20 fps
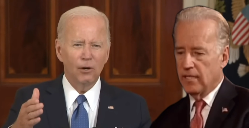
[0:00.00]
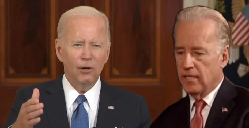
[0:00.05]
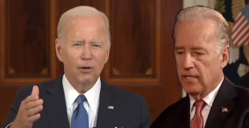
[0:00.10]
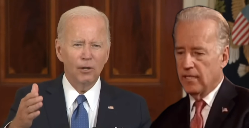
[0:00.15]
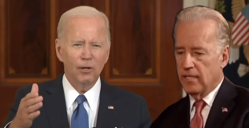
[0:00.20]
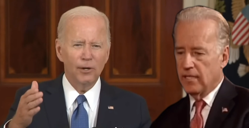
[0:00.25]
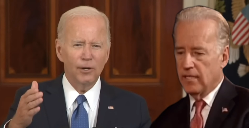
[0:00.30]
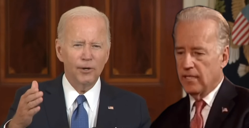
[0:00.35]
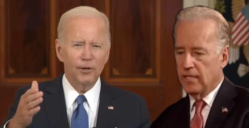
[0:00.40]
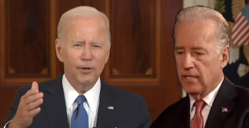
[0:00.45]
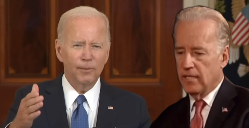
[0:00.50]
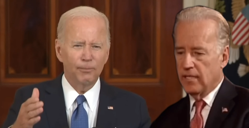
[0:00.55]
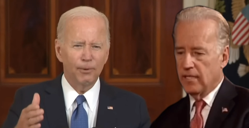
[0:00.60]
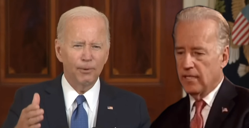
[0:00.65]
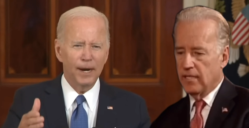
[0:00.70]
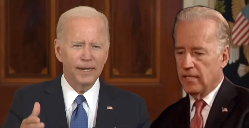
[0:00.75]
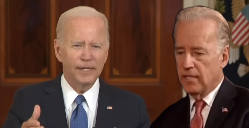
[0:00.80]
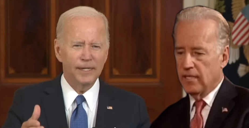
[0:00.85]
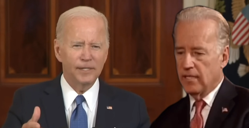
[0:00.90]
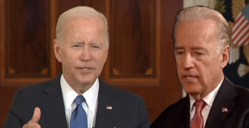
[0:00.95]
Speaker 1: earlier in her
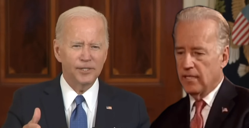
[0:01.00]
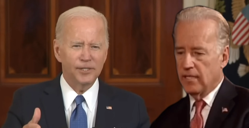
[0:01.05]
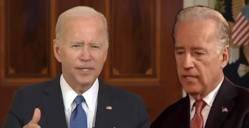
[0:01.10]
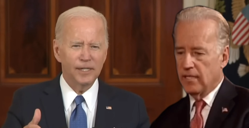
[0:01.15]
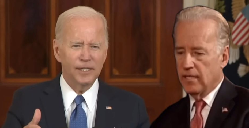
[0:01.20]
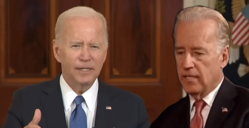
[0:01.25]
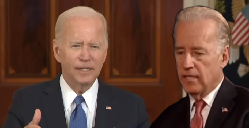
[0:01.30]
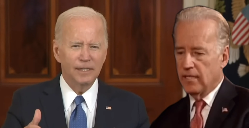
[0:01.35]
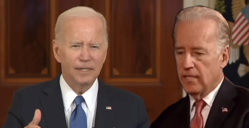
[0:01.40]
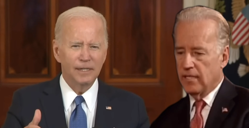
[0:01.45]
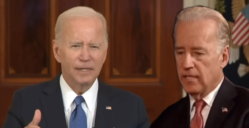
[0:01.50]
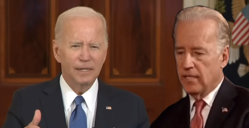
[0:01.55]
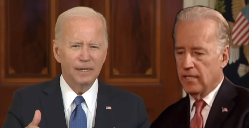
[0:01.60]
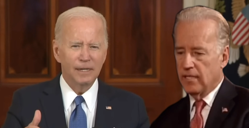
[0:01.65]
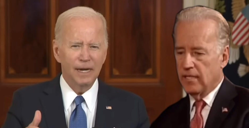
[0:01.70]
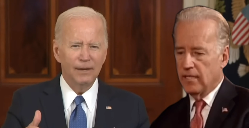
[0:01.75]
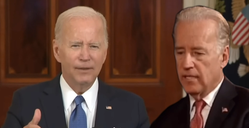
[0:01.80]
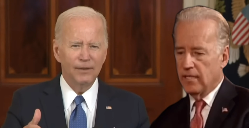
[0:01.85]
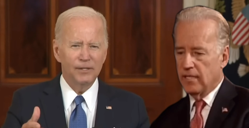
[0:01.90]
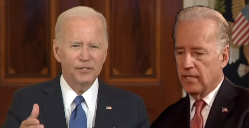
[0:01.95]
pregnancy
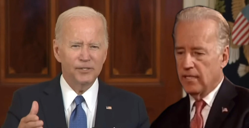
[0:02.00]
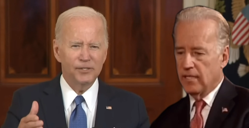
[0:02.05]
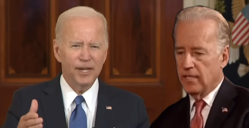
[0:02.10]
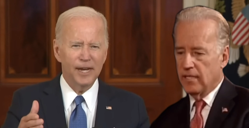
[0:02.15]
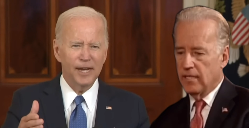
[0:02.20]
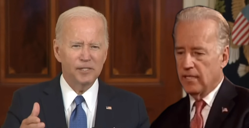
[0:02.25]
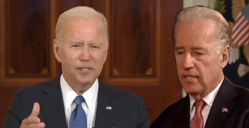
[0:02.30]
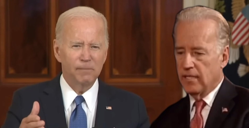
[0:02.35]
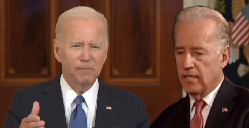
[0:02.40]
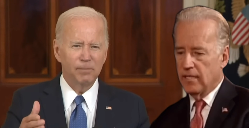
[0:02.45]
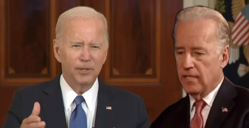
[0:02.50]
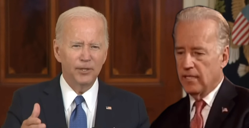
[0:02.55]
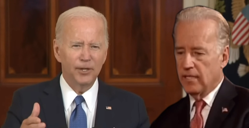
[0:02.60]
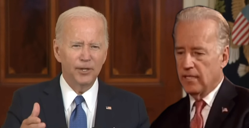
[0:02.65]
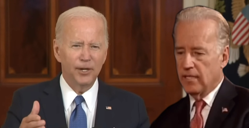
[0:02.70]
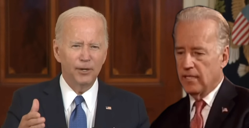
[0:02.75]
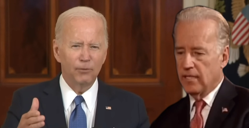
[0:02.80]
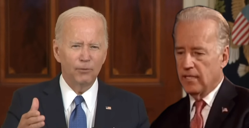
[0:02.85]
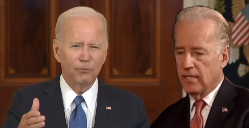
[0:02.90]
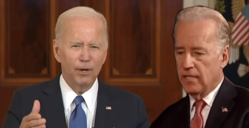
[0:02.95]
and the state's
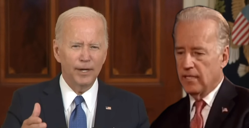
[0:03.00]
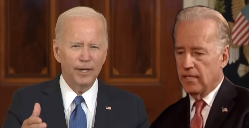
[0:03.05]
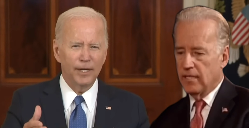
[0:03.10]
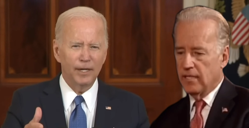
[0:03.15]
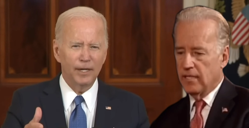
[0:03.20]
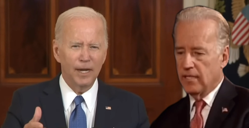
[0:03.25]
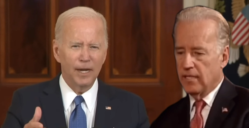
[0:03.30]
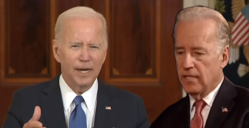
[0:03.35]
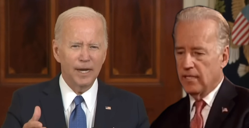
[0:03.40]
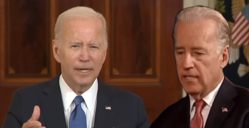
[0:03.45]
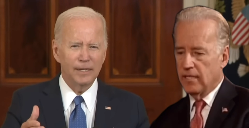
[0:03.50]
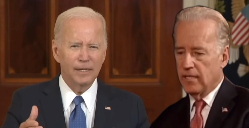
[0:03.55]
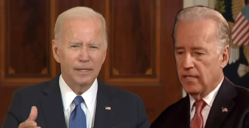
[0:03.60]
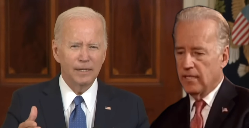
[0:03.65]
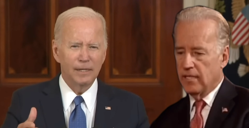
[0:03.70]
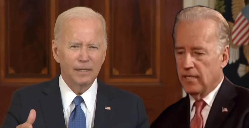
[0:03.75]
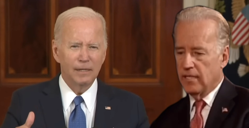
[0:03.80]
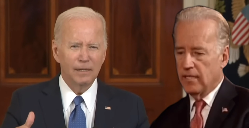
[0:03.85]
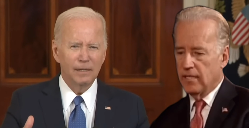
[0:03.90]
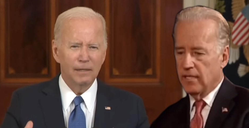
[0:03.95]
ability to regulate
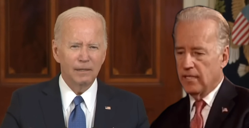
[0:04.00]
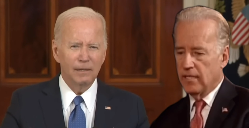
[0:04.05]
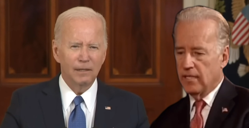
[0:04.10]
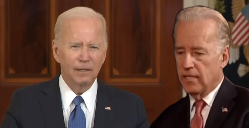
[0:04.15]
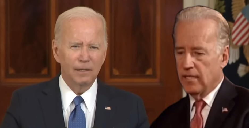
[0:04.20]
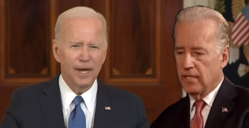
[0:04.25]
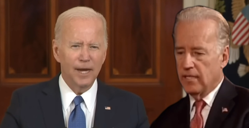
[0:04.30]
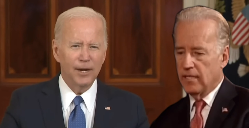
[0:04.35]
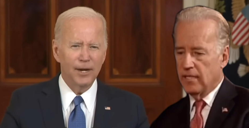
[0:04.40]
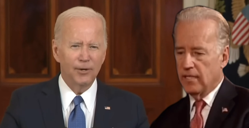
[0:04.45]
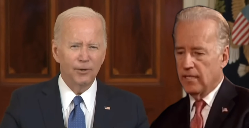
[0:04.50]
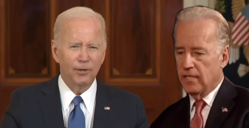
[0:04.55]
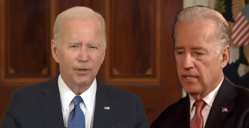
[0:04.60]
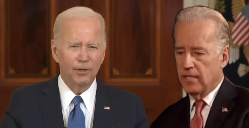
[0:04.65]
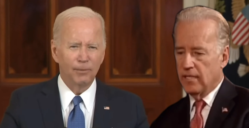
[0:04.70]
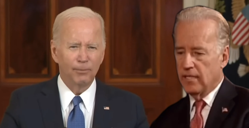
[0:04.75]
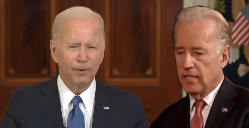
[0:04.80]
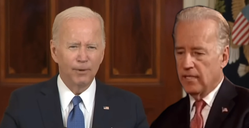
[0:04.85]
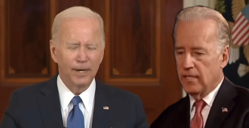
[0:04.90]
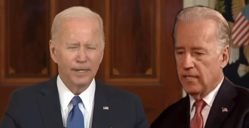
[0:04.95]
later
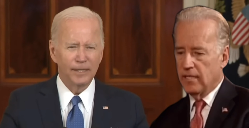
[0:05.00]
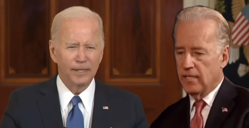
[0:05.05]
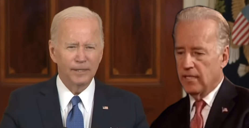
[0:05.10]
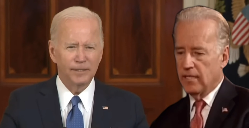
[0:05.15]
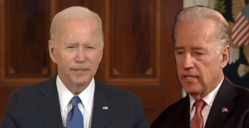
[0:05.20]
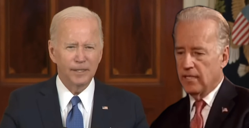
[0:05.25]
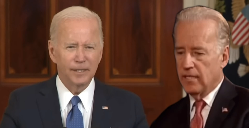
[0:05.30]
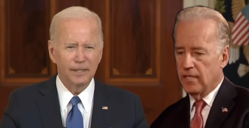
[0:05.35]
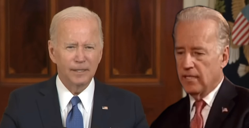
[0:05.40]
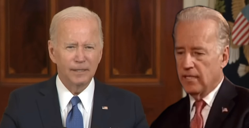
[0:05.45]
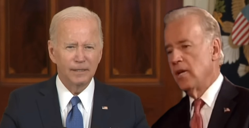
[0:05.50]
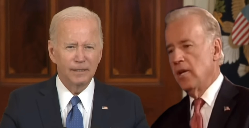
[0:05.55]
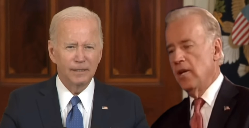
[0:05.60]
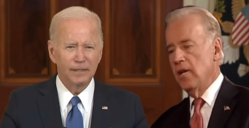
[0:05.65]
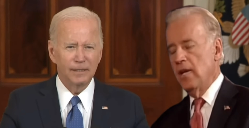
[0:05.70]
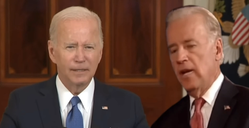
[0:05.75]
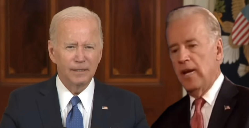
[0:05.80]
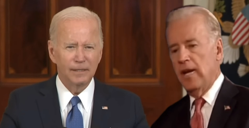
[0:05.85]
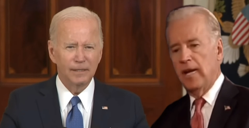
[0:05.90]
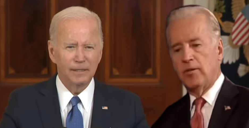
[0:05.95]
in her pregnancy.
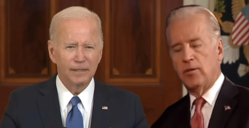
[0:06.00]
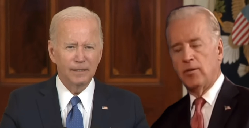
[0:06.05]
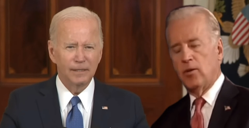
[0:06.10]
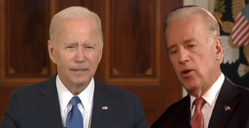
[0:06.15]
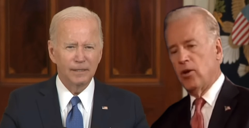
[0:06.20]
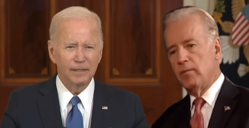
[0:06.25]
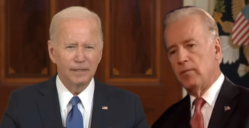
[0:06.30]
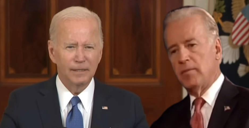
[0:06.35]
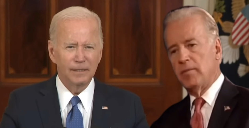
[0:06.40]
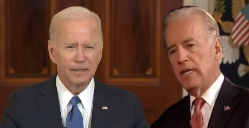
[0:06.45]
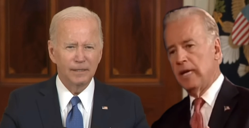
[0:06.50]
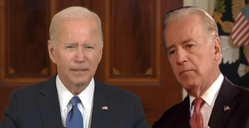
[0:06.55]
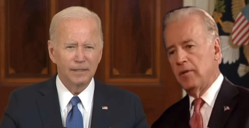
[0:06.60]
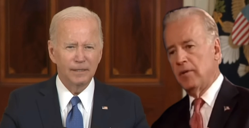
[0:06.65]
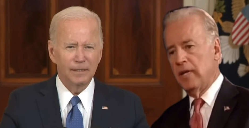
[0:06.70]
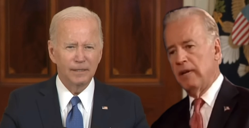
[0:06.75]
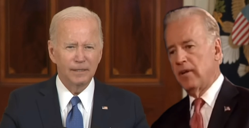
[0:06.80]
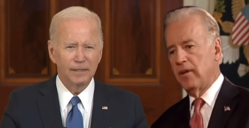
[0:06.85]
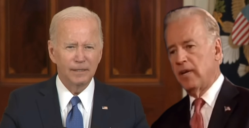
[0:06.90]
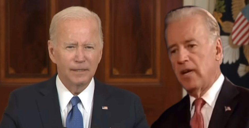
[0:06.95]
Speaker 2: And they ought to be
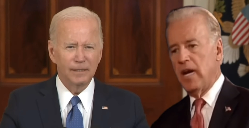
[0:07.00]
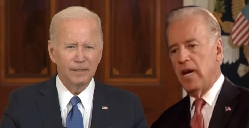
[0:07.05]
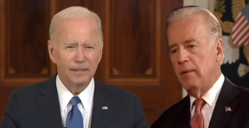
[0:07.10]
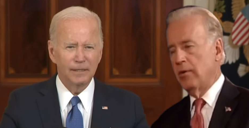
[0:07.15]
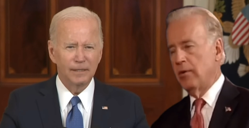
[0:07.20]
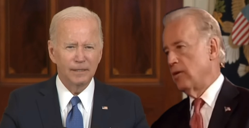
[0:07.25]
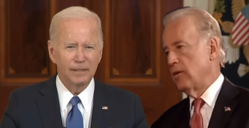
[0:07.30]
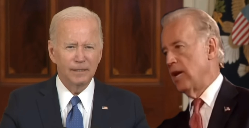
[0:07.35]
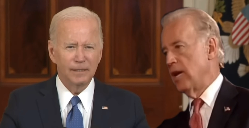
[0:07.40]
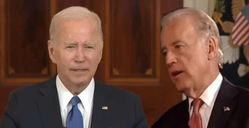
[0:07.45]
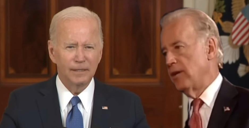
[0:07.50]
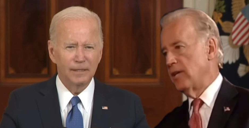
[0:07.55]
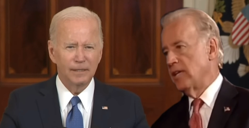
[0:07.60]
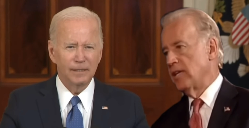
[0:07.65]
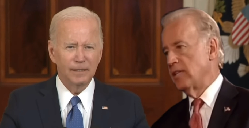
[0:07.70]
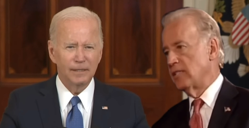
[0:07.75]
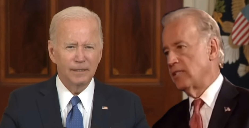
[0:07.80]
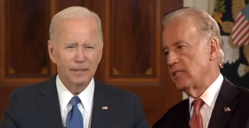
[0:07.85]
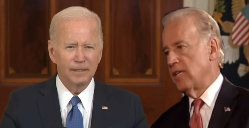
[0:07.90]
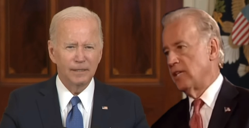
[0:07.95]
able to have a common
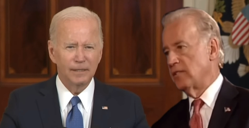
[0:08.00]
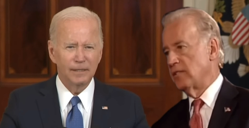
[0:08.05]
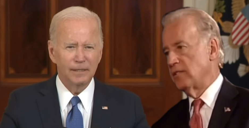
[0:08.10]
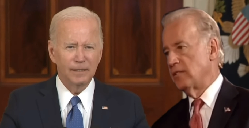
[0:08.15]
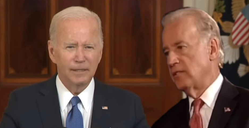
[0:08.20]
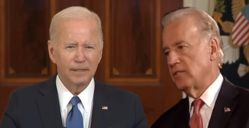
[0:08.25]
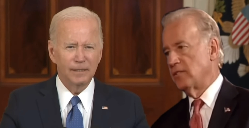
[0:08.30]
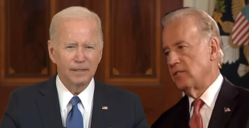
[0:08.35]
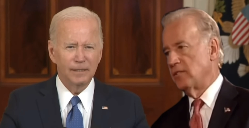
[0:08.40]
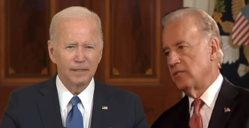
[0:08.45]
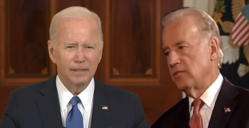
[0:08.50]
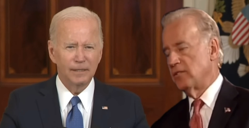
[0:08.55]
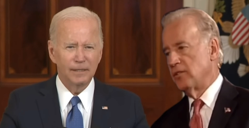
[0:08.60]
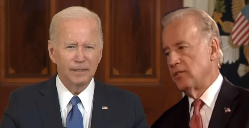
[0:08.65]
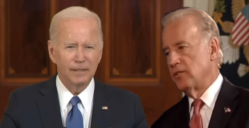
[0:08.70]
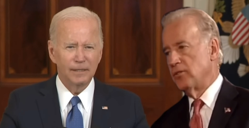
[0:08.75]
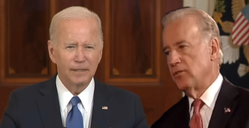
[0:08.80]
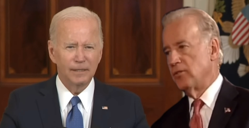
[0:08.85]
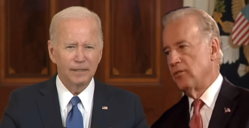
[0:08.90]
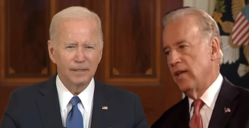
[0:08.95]
ground and consensus
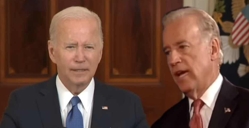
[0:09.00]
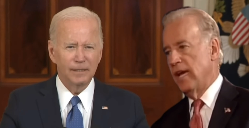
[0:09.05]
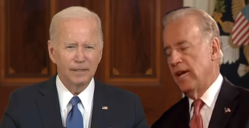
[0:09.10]
as to do